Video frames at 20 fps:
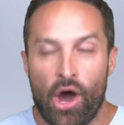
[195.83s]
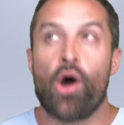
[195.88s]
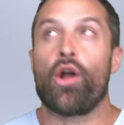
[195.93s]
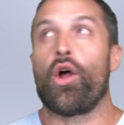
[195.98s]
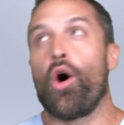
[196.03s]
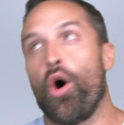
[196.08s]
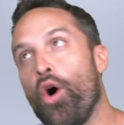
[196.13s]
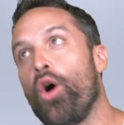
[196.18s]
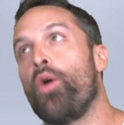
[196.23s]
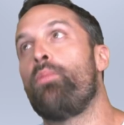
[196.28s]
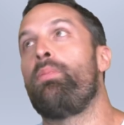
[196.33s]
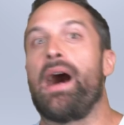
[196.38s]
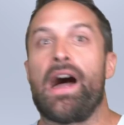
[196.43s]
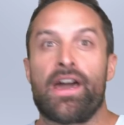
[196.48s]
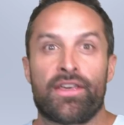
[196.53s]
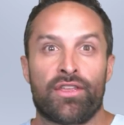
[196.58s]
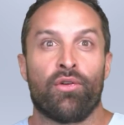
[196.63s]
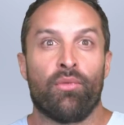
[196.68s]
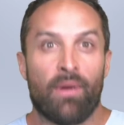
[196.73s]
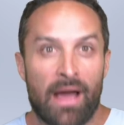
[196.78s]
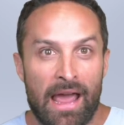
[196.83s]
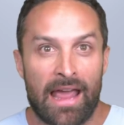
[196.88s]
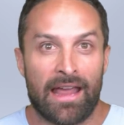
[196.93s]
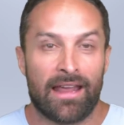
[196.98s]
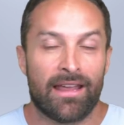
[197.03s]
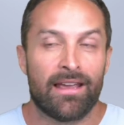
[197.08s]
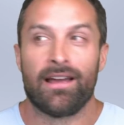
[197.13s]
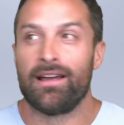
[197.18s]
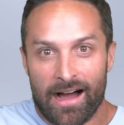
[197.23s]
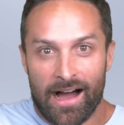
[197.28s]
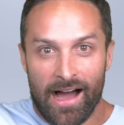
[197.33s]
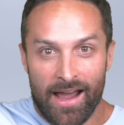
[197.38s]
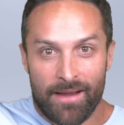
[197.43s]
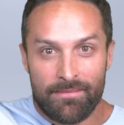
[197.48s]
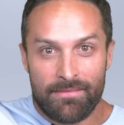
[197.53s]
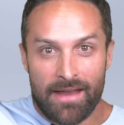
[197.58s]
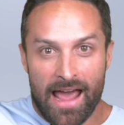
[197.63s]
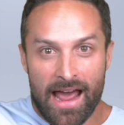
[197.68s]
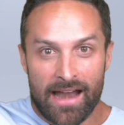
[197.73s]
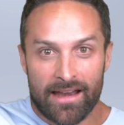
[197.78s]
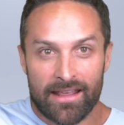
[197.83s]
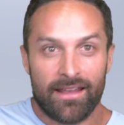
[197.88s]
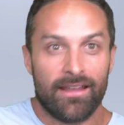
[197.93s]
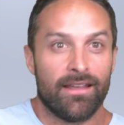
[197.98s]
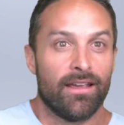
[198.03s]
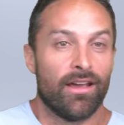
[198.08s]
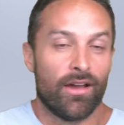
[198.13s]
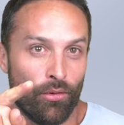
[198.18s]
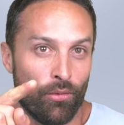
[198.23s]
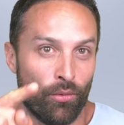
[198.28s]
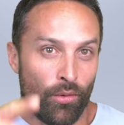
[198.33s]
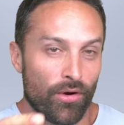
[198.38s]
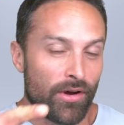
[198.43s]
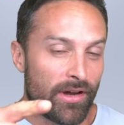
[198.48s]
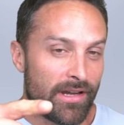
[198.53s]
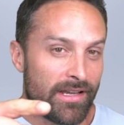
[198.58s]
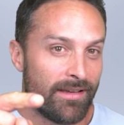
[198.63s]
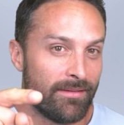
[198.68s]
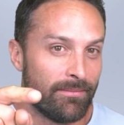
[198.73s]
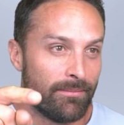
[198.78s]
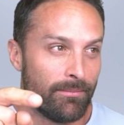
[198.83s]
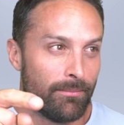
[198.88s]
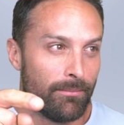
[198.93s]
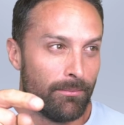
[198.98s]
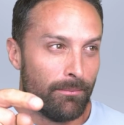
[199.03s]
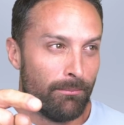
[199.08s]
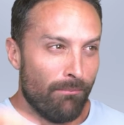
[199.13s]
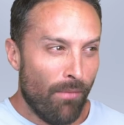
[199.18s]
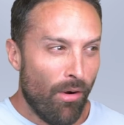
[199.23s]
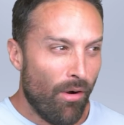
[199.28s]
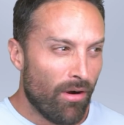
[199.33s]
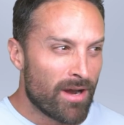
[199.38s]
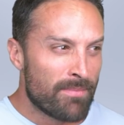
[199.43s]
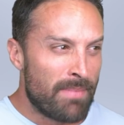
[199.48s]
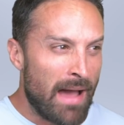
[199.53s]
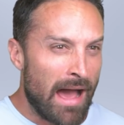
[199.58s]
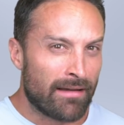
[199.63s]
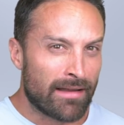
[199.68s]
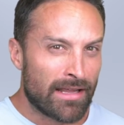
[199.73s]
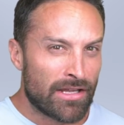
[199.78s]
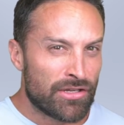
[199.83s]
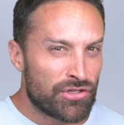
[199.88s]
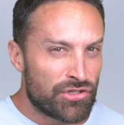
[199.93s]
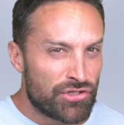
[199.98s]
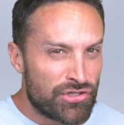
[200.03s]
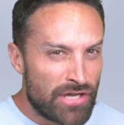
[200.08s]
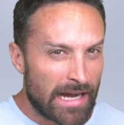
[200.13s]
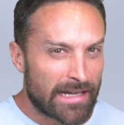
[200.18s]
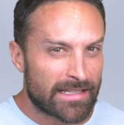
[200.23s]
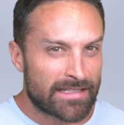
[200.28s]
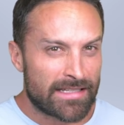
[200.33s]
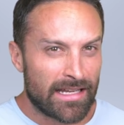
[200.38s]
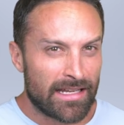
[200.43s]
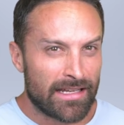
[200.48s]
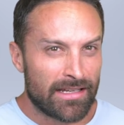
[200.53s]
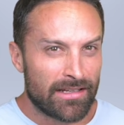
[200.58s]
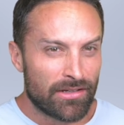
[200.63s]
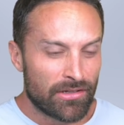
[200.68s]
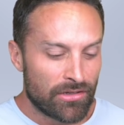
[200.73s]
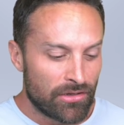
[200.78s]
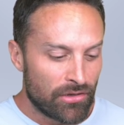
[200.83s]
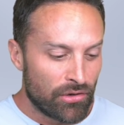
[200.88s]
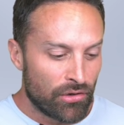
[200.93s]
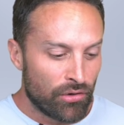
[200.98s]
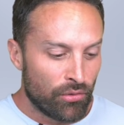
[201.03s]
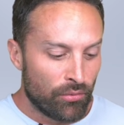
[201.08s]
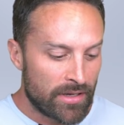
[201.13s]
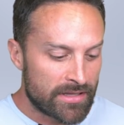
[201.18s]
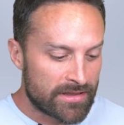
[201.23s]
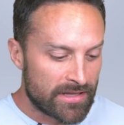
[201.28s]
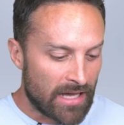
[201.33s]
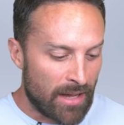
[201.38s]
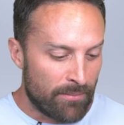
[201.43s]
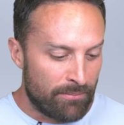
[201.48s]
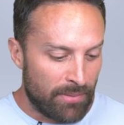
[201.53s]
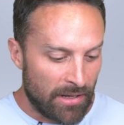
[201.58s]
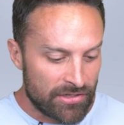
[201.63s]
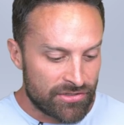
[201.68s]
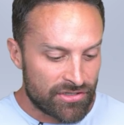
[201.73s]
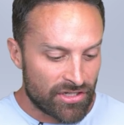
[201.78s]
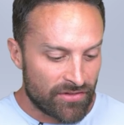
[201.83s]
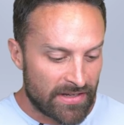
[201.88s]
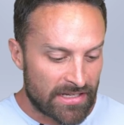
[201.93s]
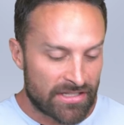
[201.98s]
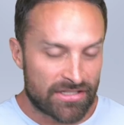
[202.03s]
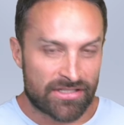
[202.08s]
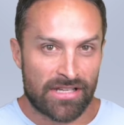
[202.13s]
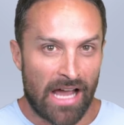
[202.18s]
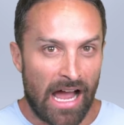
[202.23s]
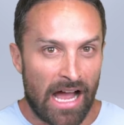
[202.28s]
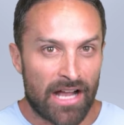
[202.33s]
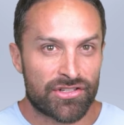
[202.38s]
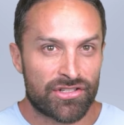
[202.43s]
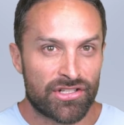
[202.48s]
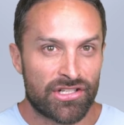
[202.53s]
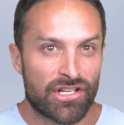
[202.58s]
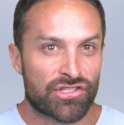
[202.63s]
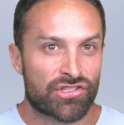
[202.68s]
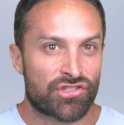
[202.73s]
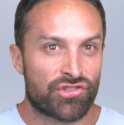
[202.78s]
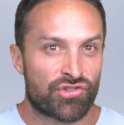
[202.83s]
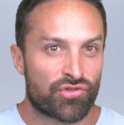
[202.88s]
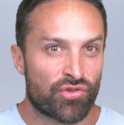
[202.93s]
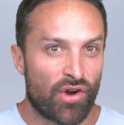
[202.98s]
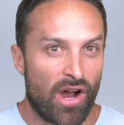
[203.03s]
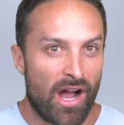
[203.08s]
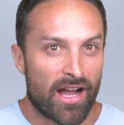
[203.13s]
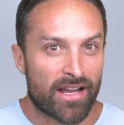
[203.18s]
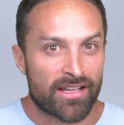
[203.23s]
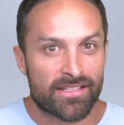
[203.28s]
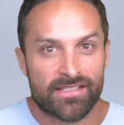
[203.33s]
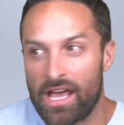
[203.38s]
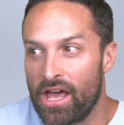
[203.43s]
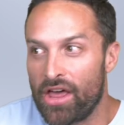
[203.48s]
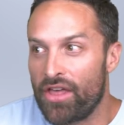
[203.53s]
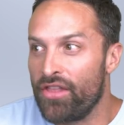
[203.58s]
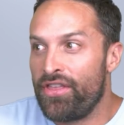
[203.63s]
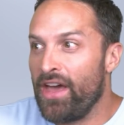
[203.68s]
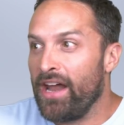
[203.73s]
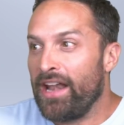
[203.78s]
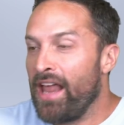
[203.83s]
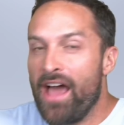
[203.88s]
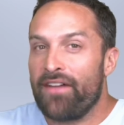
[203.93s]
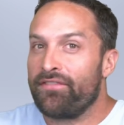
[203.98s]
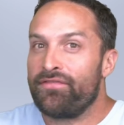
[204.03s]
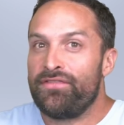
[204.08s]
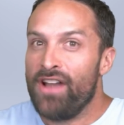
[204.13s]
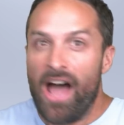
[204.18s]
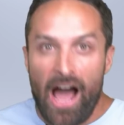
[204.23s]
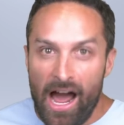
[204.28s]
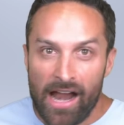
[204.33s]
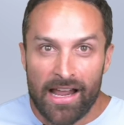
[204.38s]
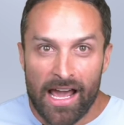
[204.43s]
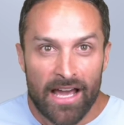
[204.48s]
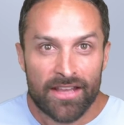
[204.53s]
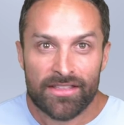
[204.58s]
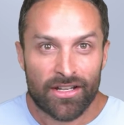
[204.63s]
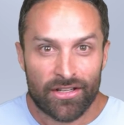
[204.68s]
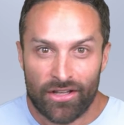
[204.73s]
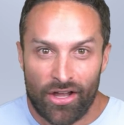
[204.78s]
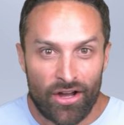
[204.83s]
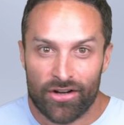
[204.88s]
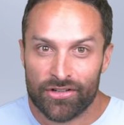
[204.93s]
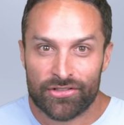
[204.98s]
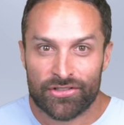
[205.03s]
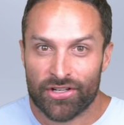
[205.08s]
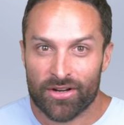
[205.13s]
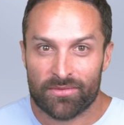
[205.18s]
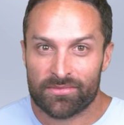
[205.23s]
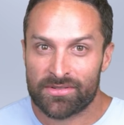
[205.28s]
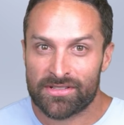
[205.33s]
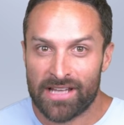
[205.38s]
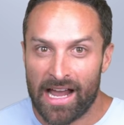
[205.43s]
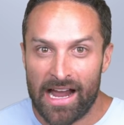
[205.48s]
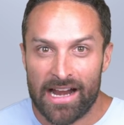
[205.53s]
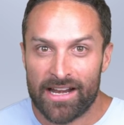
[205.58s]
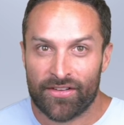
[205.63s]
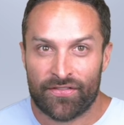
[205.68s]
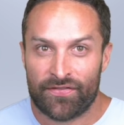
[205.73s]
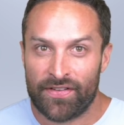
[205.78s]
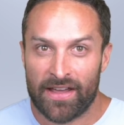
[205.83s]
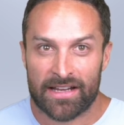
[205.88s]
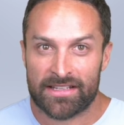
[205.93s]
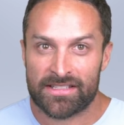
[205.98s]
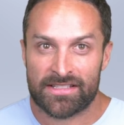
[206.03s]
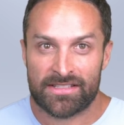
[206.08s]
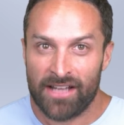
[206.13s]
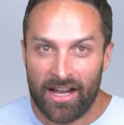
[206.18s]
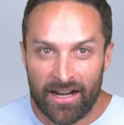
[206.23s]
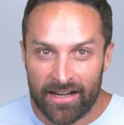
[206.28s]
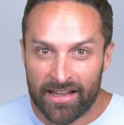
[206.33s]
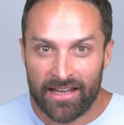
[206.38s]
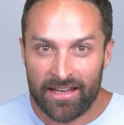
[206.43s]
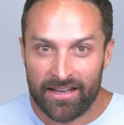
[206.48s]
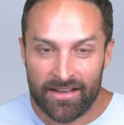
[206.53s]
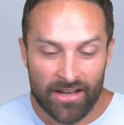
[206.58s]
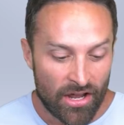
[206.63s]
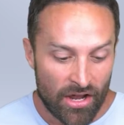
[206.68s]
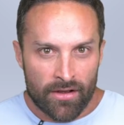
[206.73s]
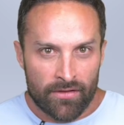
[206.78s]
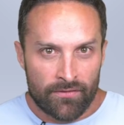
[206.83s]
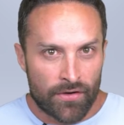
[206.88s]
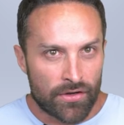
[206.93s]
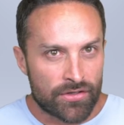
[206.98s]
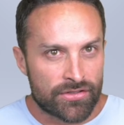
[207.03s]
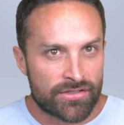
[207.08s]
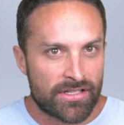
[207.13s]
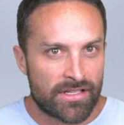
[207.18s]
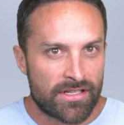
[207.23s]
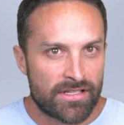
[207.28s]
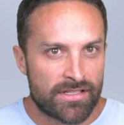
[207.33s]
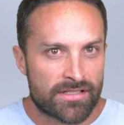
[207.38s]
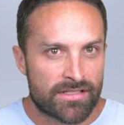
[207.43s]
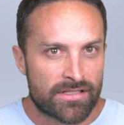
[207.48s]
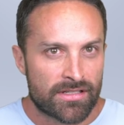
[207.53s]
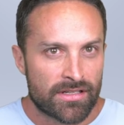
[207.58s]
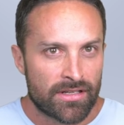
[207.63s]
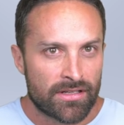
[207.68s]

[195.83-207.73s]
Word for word: Oh, oh, by the way, I'm Natty, worried more about injecting with a bunch of exogenous drugs that have not had the long-term side effects studied versus